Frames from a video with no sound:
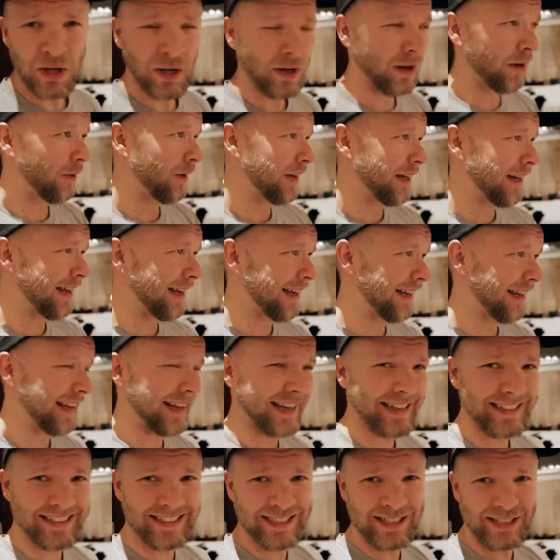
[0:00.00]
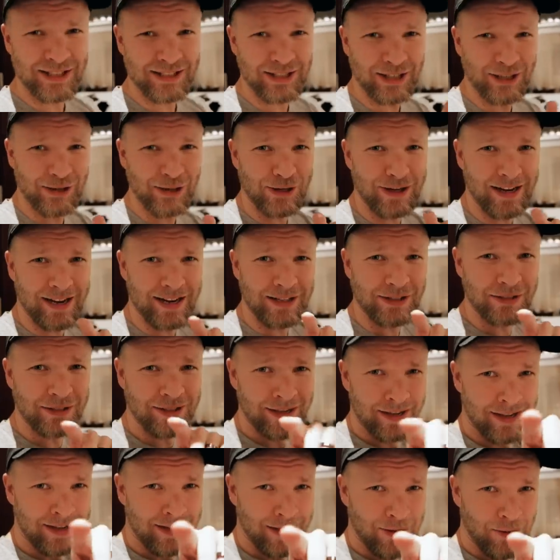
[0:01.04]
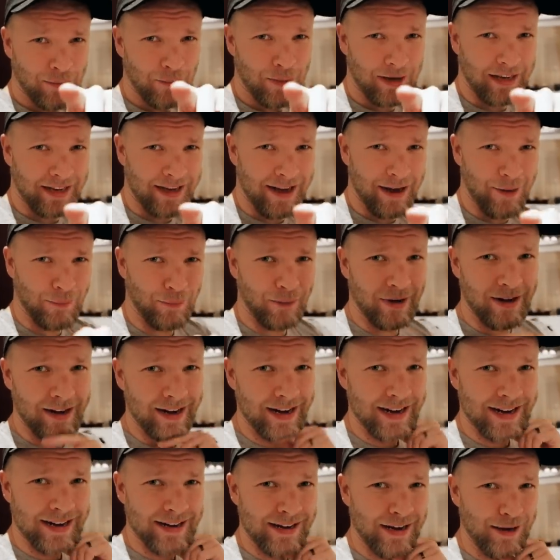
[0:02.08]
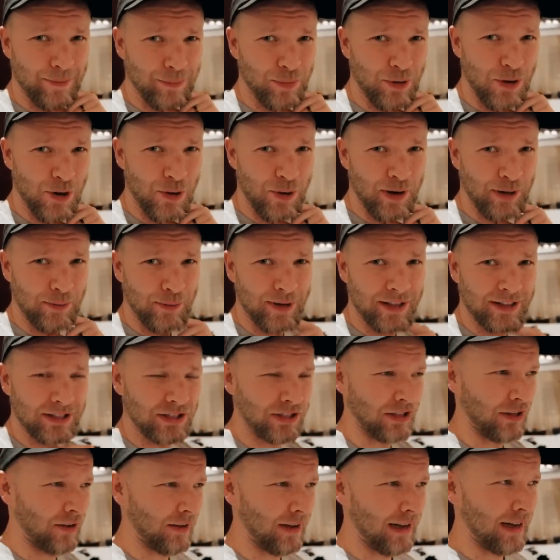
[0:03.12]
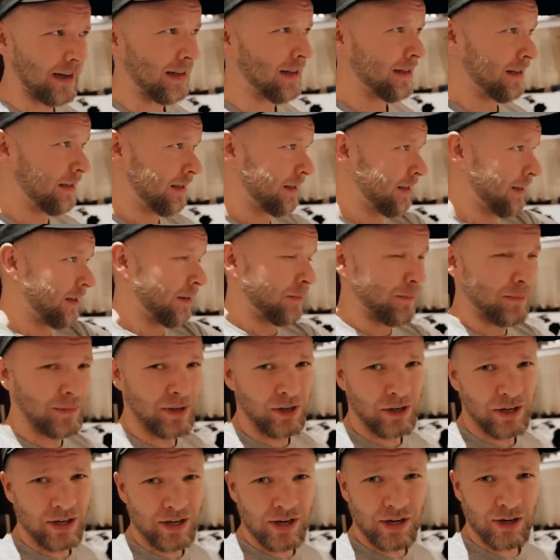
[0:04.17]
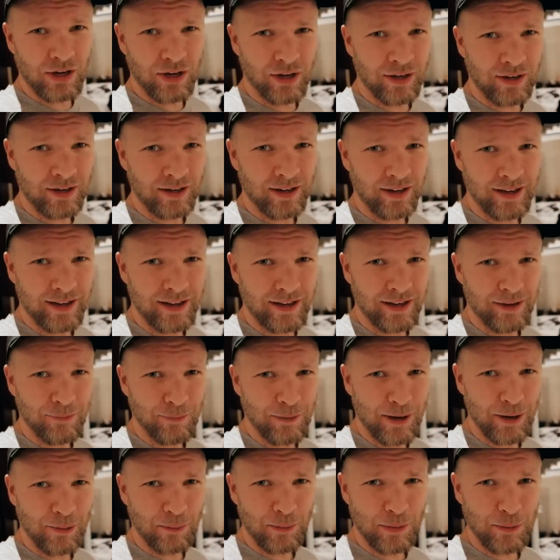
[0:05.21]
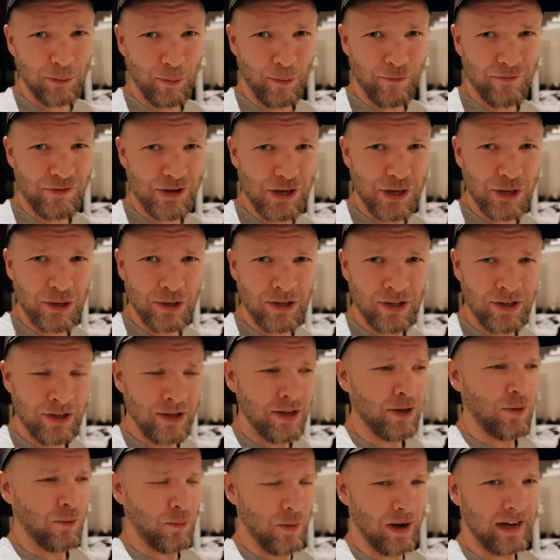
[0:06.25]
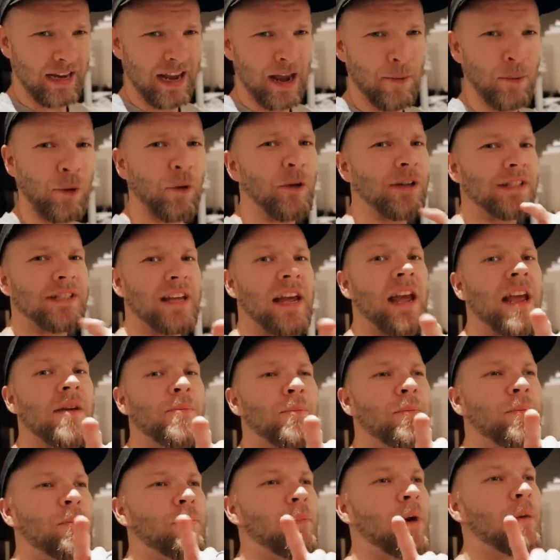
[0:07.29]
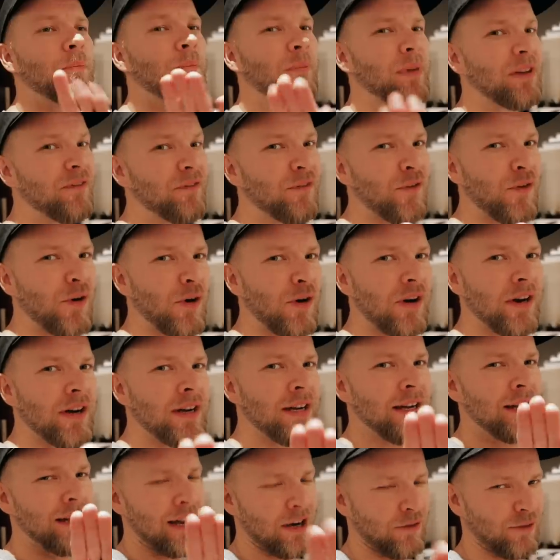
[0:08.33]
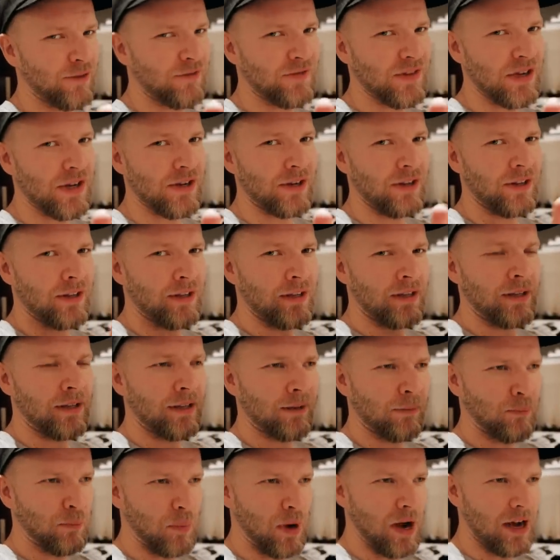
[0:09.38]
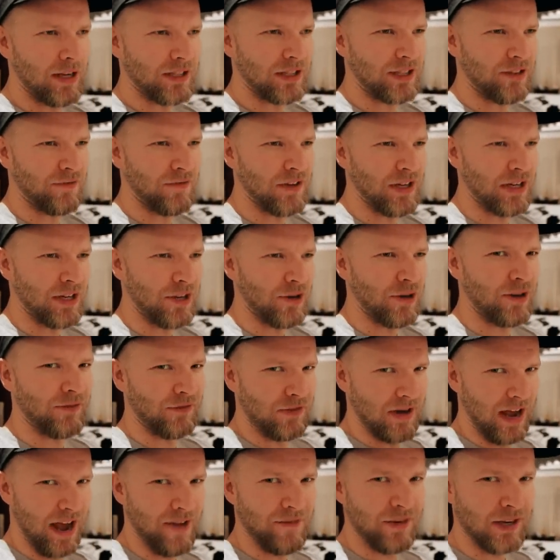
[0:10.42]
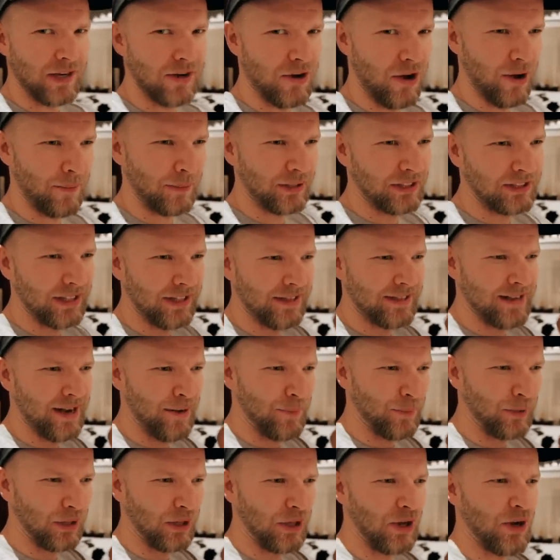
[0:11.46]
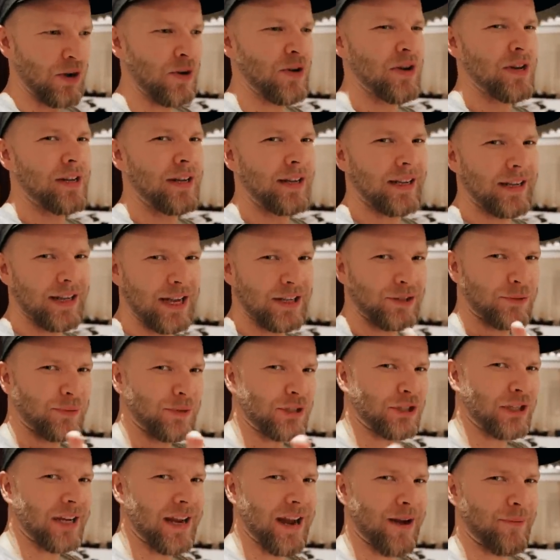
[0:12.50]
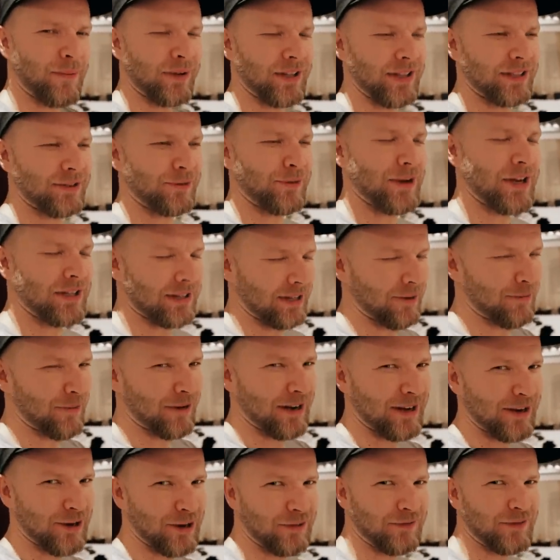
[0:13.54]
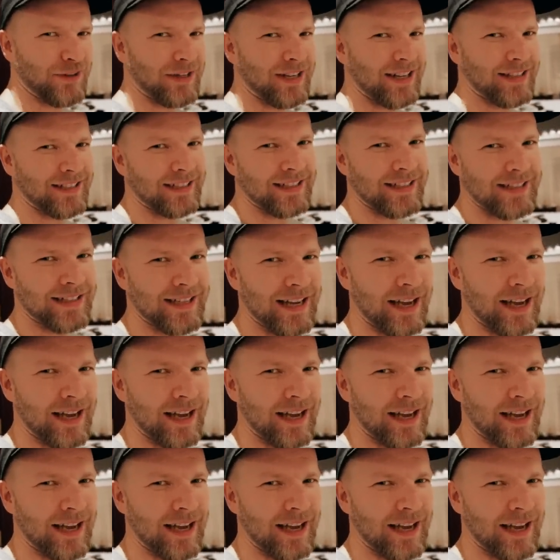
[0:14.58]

Oh, and uh, I didn't tell you guys what camera I ended up going with, so uh, mirror here. Uh, why don't we reveal what camera was eight? But before I reveal, pause the video. If you haven't commented down below, guess which camera this was. I wanna know if you guys can